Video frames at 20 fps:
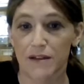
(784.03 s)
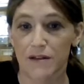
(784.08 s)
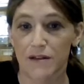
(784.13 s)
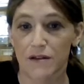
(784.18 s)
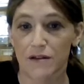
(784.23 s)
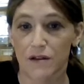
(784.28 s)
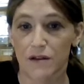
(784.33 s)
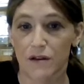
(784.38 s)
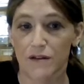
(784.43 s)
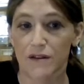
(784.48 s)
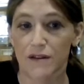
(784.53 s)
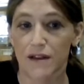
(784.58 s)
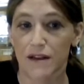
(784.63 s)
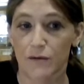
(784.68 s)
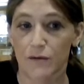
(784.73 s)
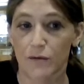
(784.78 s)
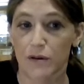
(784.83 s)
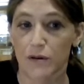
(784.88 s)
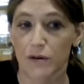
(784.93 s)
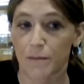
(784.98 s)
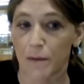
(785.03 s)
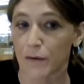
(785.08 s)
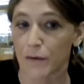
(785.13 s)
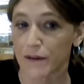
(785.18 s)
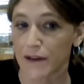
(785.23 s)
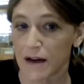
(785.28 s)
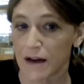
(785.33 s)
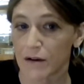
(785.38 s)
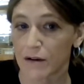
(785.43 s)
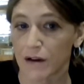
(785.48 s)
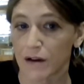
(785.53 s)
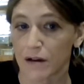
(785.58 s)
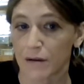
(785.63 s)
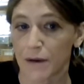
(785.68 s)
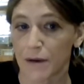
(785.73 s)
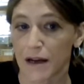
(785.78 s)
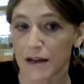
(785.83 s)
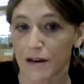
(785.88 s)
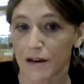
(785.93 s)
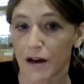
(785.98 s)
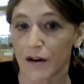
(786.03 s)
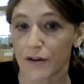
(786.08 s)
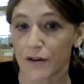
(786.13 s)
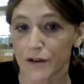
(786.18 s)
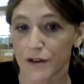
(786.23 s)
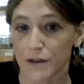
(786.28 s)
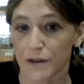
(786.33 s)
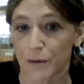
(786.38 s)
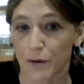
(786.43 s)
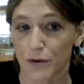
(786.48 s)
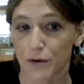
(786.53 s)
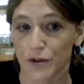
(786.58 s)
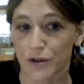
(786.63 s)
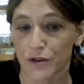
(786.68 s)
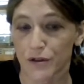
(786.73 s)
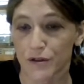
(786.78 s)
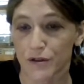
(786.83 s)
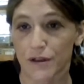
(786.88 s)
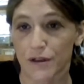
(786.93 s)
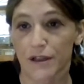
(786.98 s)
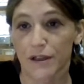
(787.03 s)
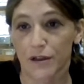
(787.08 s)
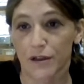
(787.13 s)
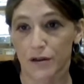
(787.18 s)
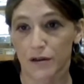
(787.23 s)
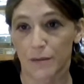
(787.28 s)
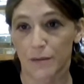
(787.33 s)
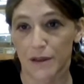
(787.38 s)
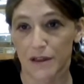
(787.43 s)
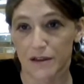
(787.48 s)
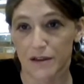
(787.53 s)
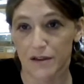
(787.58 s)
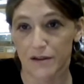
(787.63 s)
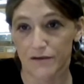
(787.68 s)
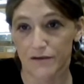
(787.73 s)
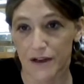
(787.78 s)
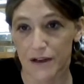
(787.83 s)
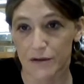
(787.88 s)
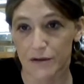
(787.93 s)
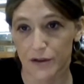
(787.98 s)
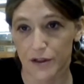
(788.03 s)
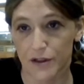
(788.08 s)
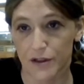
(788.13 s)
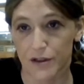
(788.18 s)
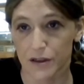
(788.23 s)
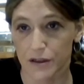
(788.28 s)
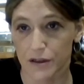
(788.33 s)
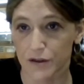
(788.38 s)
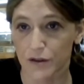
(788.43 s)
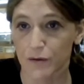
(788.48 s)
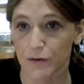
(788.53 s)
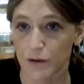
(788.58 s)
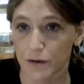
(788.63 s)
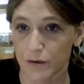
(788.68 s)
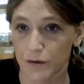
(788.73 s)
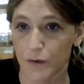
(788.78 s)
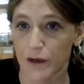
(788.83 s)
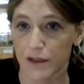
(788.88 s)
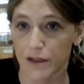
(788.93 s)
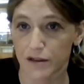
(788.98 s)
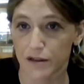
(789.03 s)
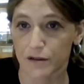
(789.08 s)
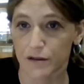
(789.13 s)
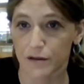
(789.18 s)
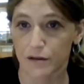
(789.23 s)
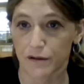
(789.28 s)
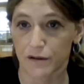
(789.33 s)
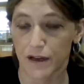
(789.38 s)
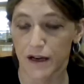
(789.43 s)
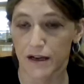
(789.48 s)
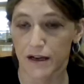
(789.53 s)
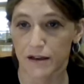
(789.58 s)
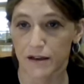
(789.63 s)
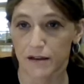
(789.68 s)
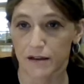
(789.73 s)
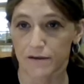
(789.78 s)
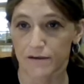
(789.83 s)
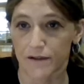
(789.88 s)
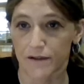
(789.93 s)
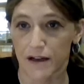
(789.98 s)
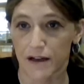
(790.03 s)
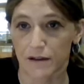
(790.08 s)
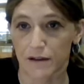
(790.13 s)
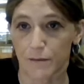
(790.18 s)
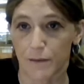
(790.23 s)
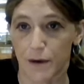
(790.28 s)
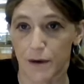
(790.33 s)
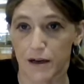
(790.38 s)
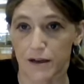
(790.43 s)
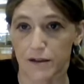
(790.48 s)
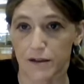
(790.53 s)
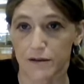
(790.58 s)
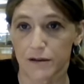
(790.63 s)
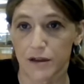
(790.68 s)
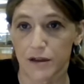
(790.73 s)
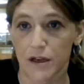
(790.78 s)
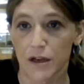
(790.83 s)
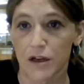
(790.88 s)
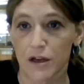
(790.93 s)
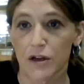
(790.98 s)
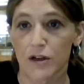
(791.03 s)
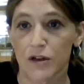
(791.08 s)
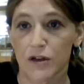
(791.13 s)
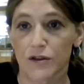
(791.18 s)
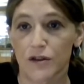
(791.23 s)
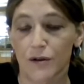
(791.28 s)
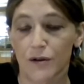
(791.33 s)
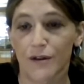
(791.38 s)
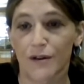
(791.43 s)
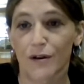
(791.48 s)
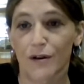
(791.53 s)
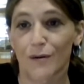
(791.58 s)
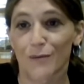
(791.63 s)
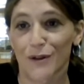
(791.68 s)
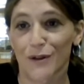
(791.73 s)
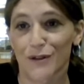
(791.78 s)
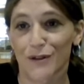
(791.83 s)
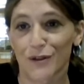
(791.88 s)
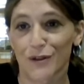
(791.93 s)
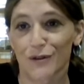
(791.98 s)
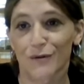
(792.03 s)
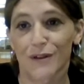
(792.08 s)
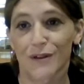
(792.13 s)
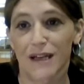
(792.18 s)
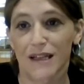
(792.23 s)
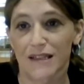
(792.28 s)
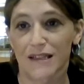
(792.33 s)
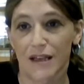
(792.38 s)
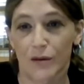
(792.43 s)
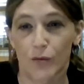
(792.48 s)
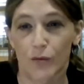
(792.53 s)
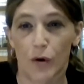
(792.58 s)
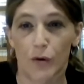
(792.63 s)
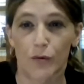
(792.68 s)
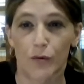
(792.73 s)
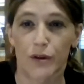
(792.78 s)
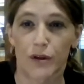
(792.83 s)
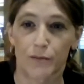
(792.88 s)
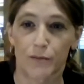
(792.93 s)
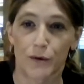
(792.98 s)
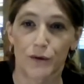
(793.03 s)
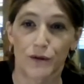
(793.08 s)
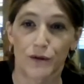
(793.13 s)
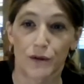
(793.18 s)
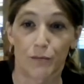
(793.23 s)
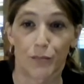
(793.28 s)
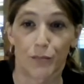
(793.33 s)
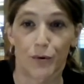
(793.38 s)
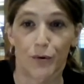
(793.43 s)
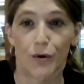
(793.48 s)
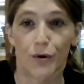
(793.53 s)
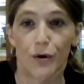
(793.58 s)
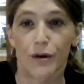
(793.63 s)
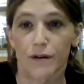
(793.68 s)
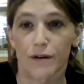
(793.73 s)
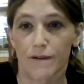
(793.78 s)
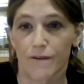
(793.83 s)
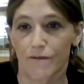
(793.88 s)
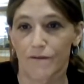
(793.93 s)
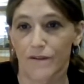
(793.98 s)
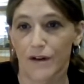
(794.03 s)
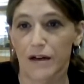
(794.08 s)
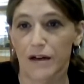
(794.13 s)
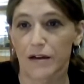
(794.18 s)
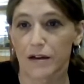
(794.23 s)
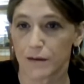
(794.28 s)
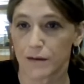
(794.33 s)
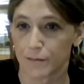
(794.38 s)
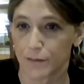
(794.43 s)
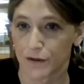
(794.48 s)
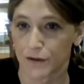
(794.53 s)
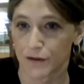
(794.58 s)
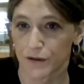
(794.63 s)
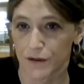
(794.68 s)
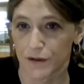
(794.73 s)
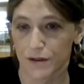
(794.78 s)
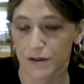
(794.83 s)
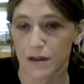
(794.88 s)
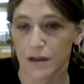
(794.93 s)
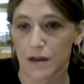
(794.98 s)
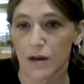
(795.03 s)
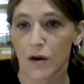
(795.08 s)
is associated with both the outcome and other exposures, it could be a confounder. So we would want to include that in a final model. So in homework 2, when I said what were the most important variables,